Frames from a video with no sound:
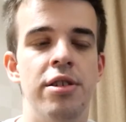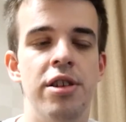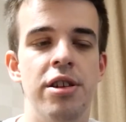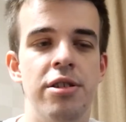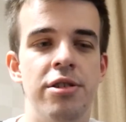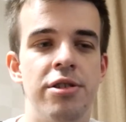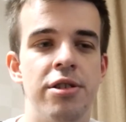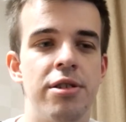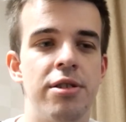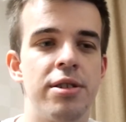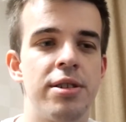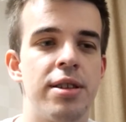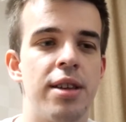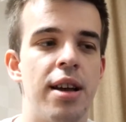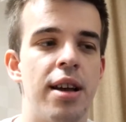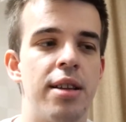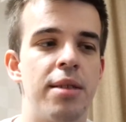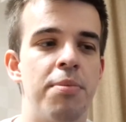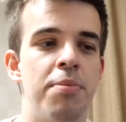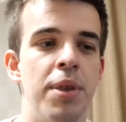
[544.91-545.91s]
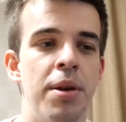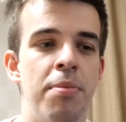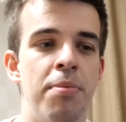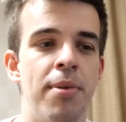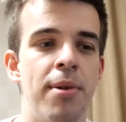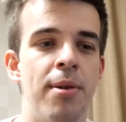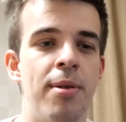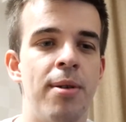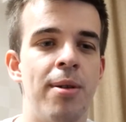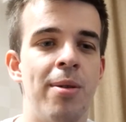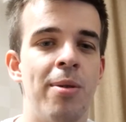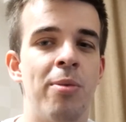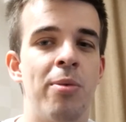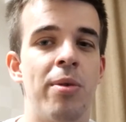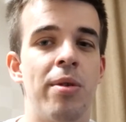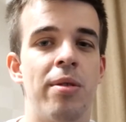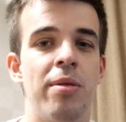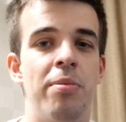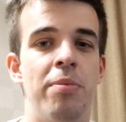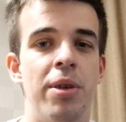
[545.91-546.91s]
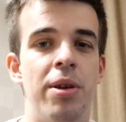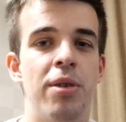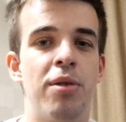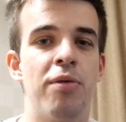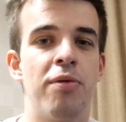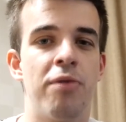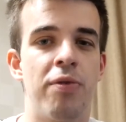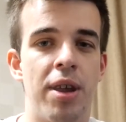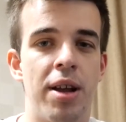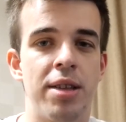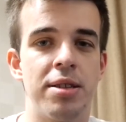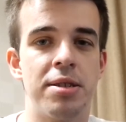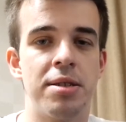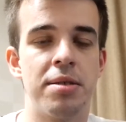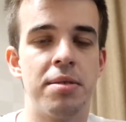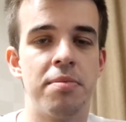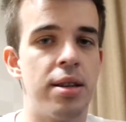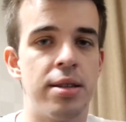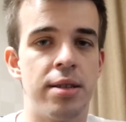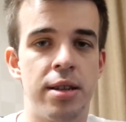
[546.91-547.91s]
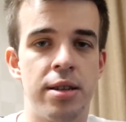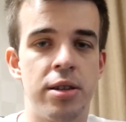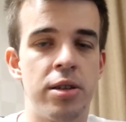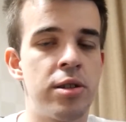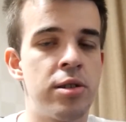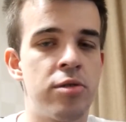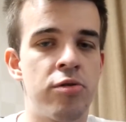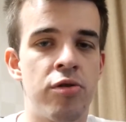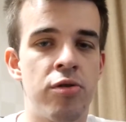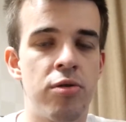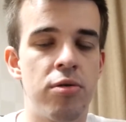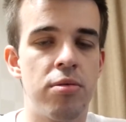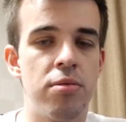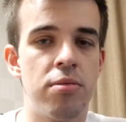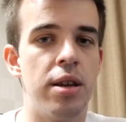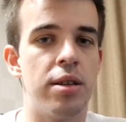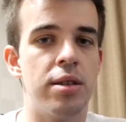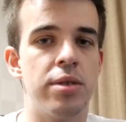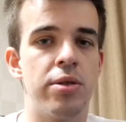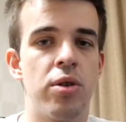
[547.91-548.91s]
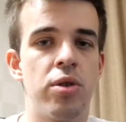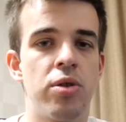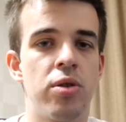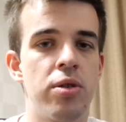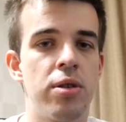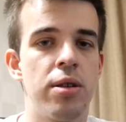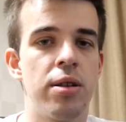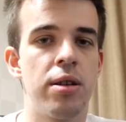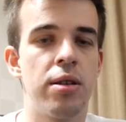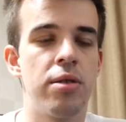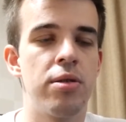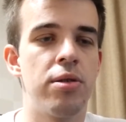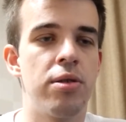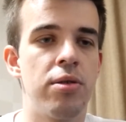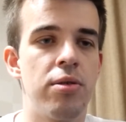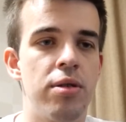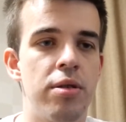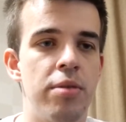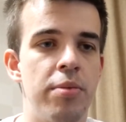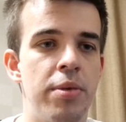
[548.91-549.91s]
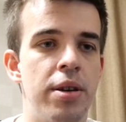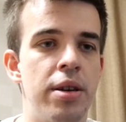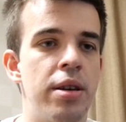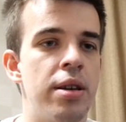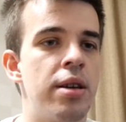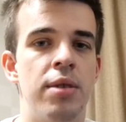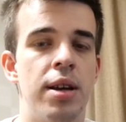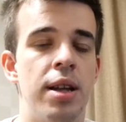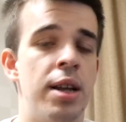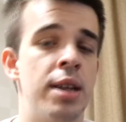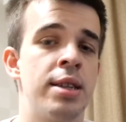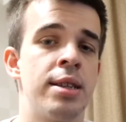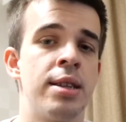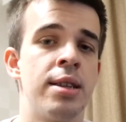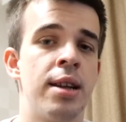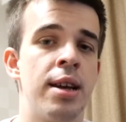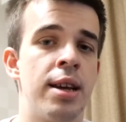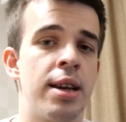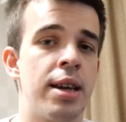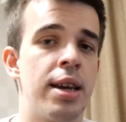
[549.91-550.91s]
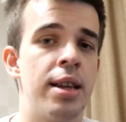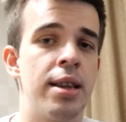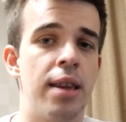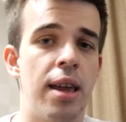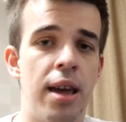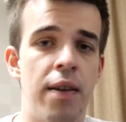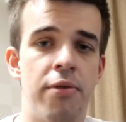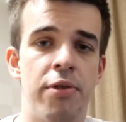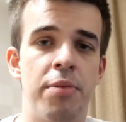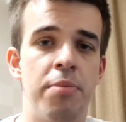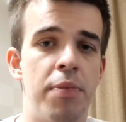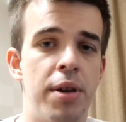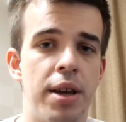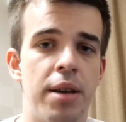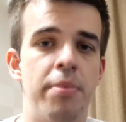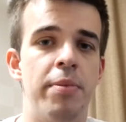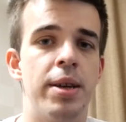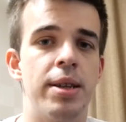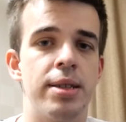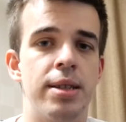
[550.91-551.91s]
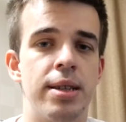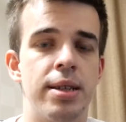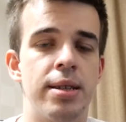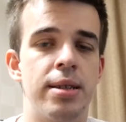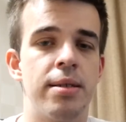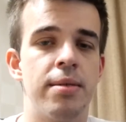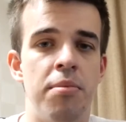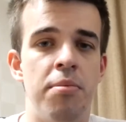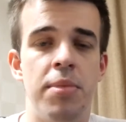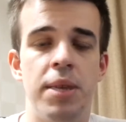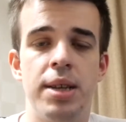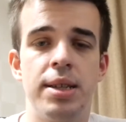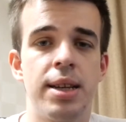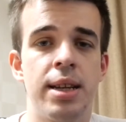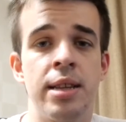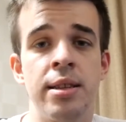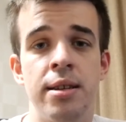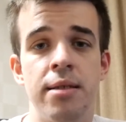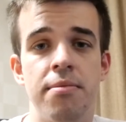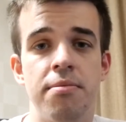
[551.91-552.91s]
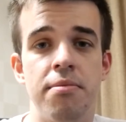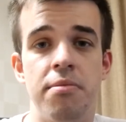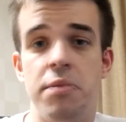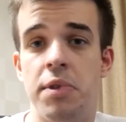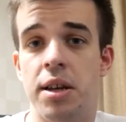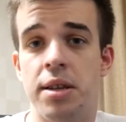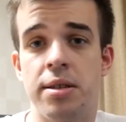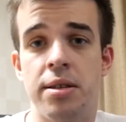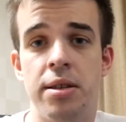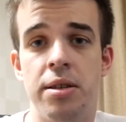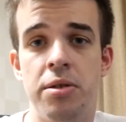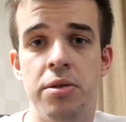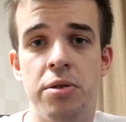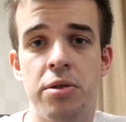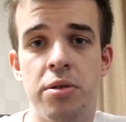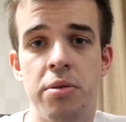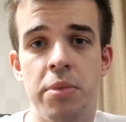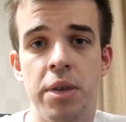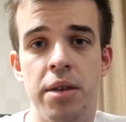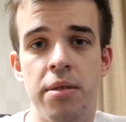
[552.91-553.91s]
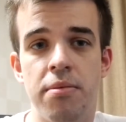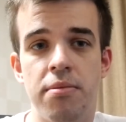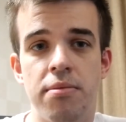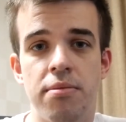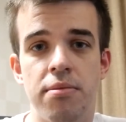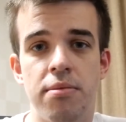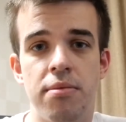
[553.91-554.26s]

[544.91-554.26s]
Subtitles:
teachers and people will be your friends. That is true. It's not only on Udemy, it is like in every big business. Basically, nothing new to me.